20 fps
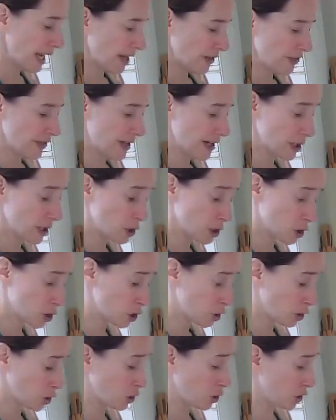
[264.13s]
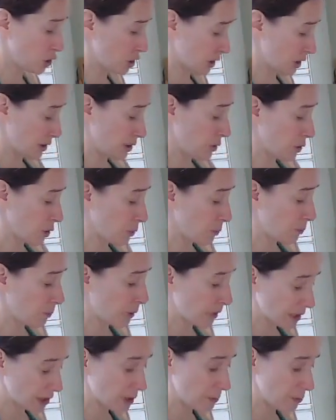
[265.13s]
and they're good. And you can
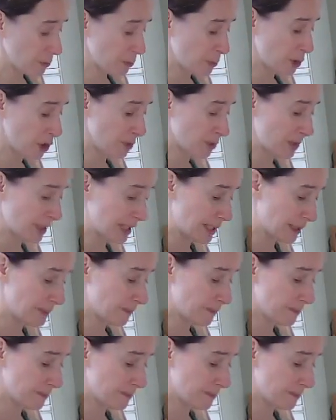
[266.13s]
pick them, put them in